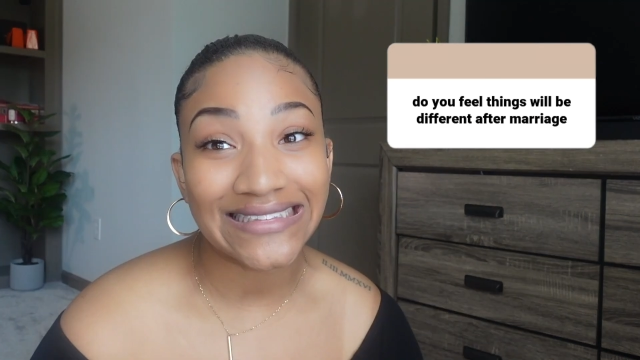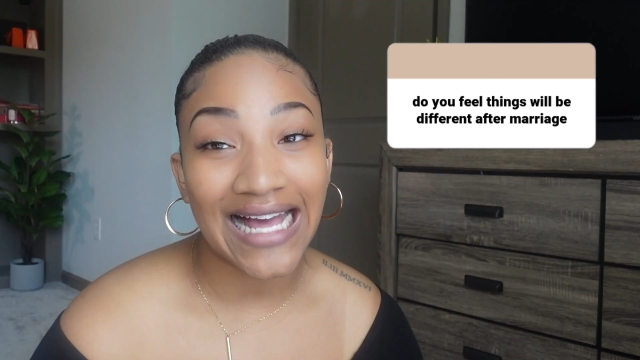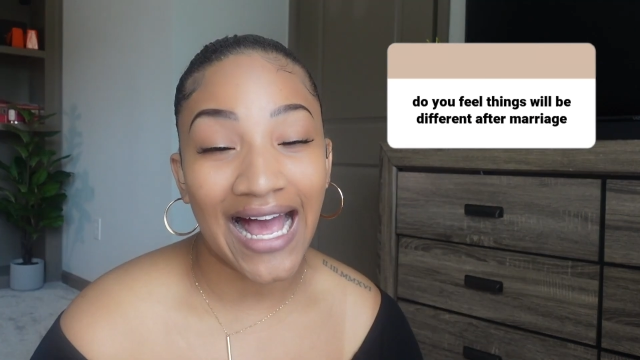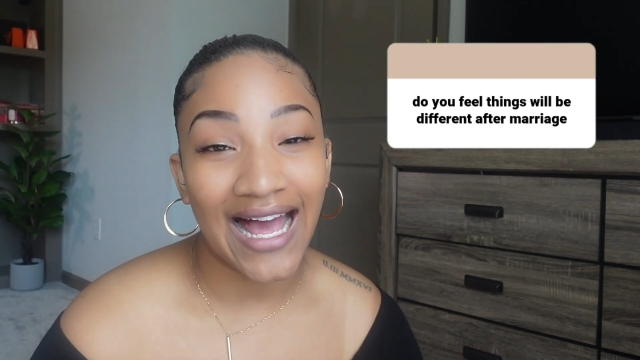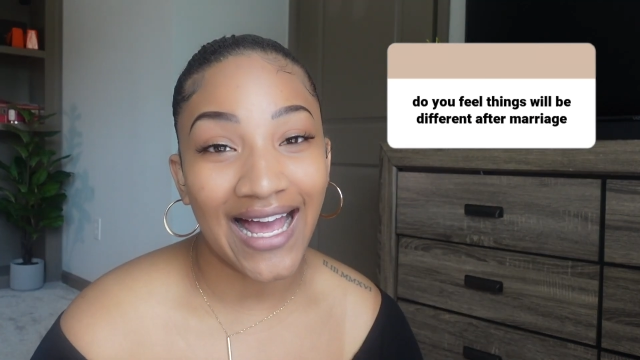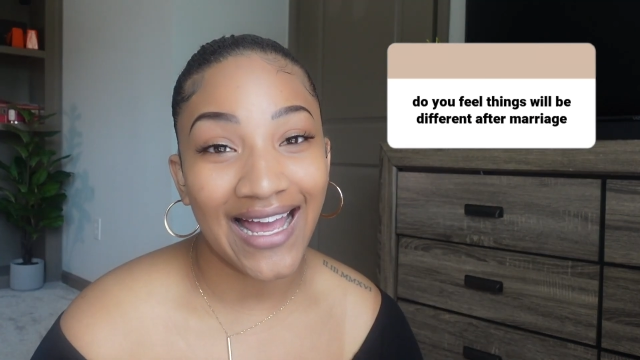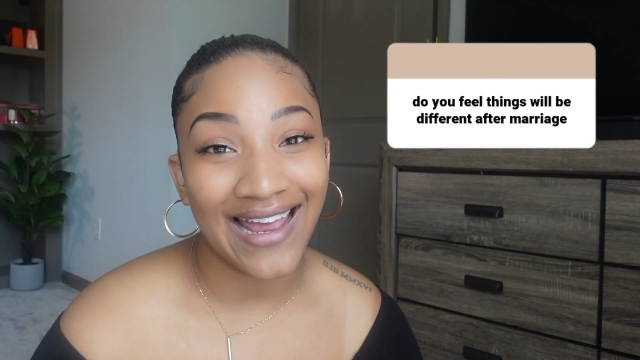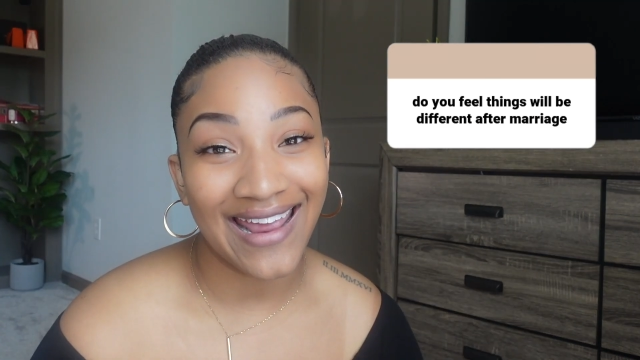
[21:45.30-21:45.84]

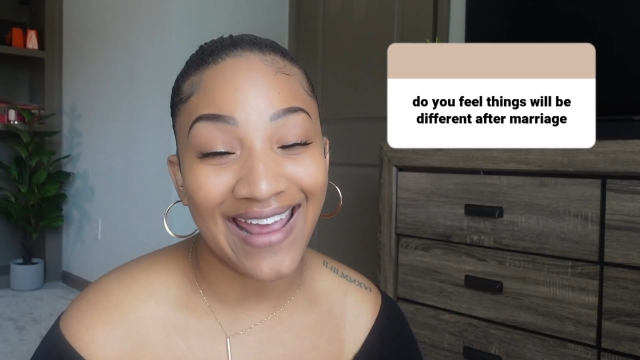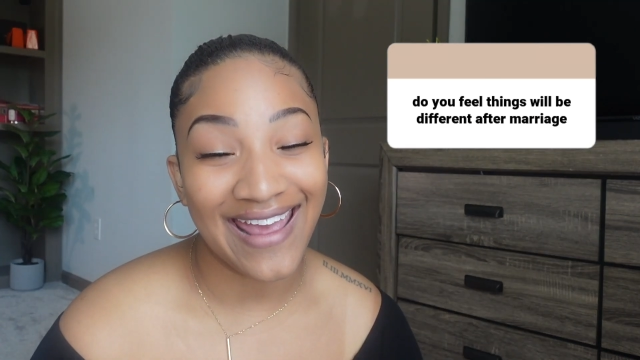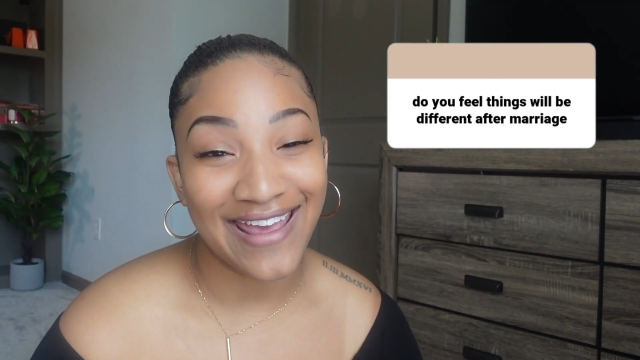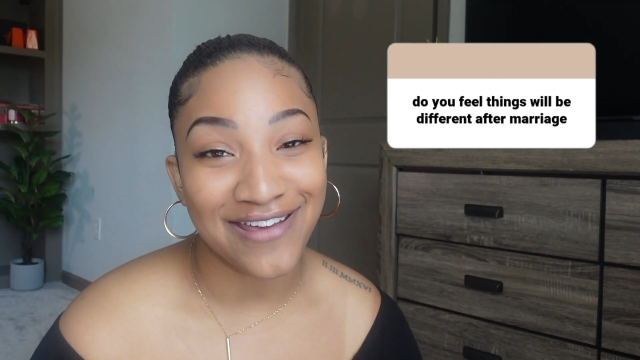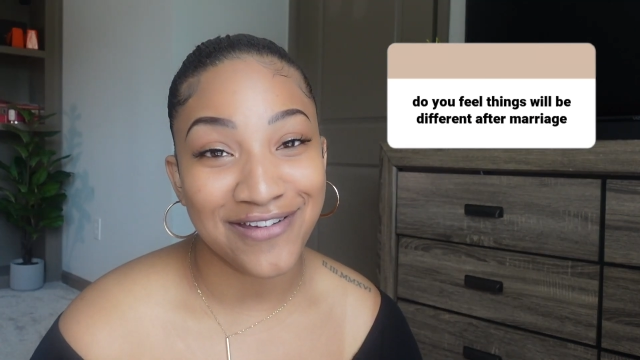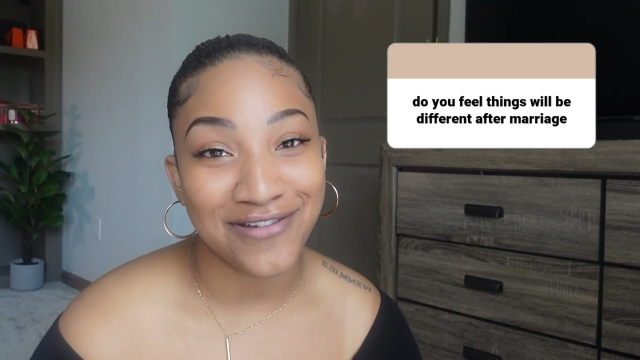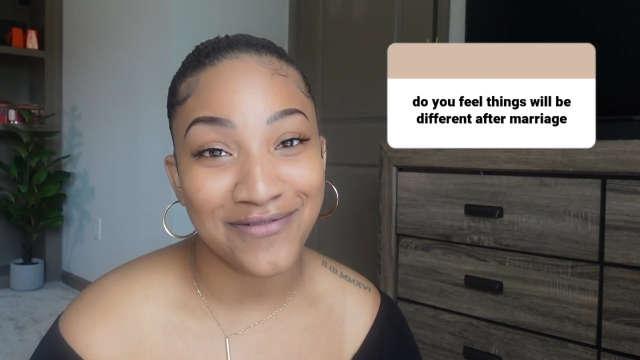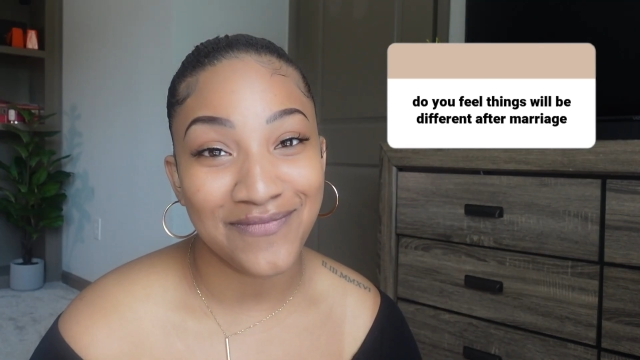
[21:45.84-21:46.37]
I
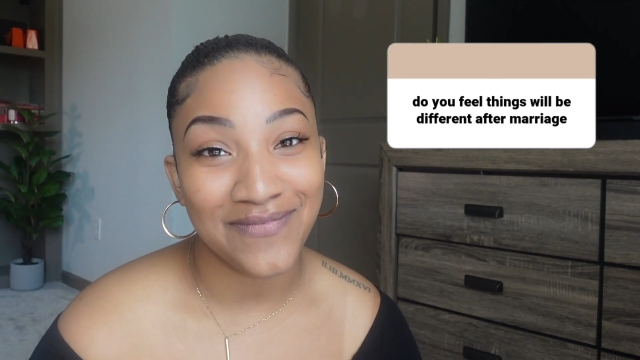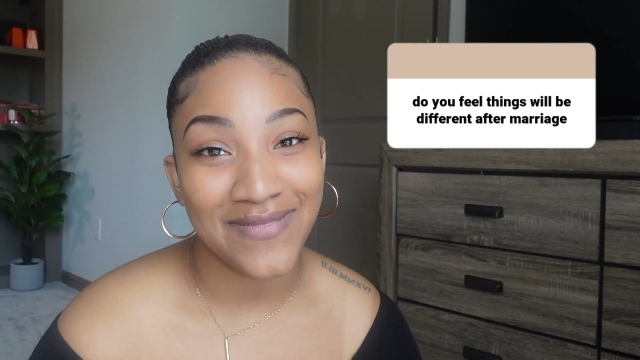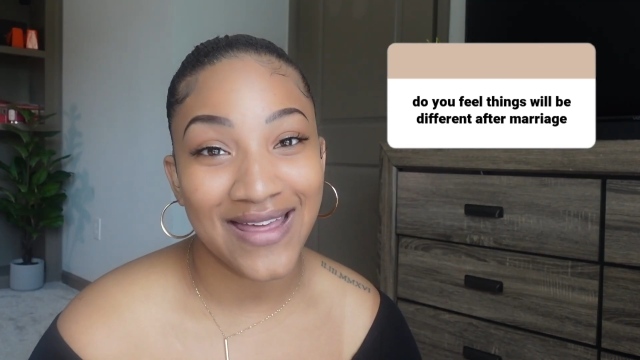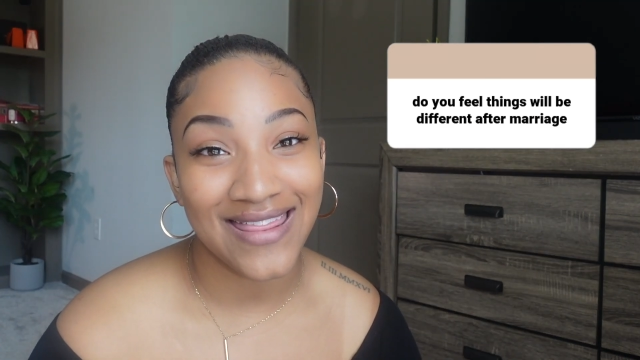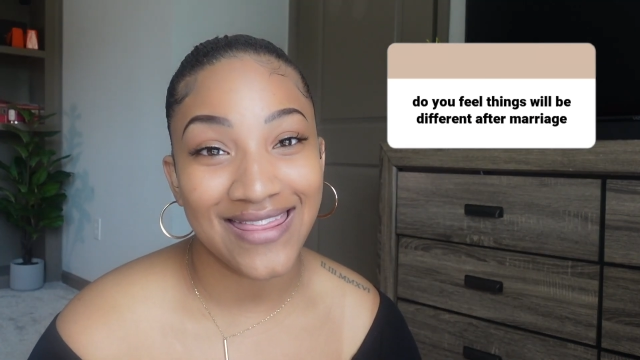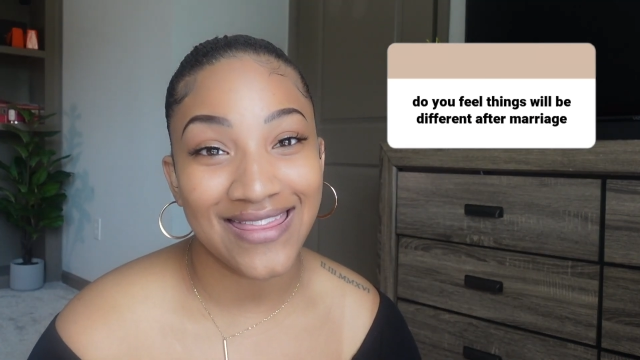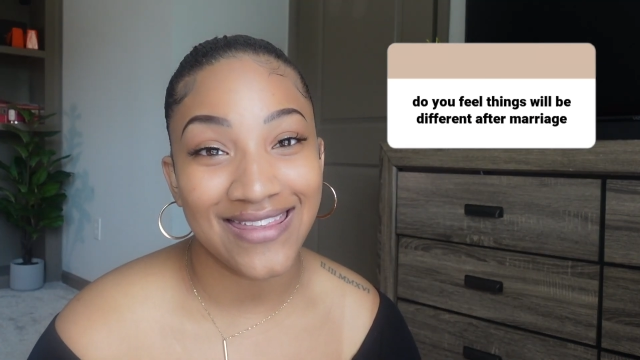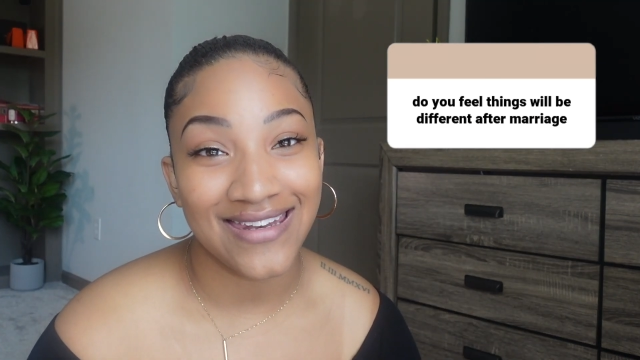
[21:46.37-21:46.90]
am
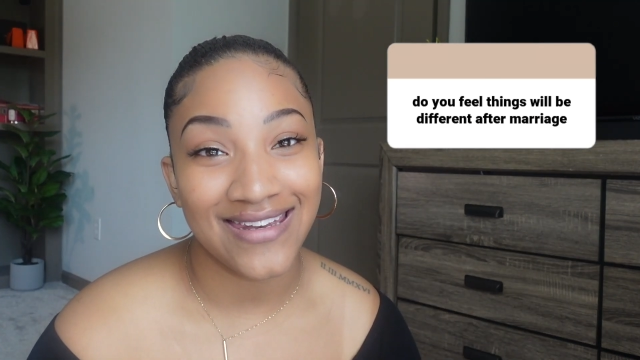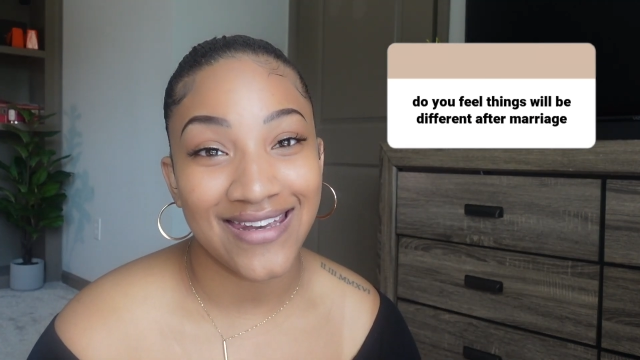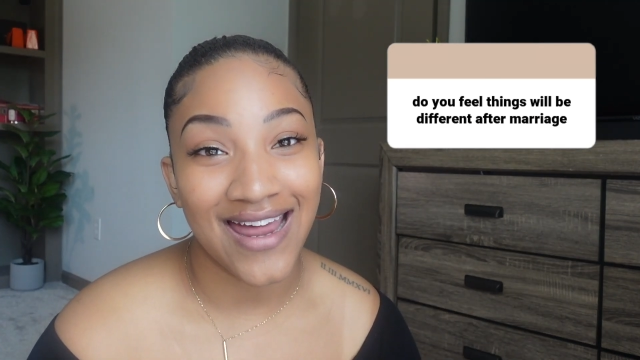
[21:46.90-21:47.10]
the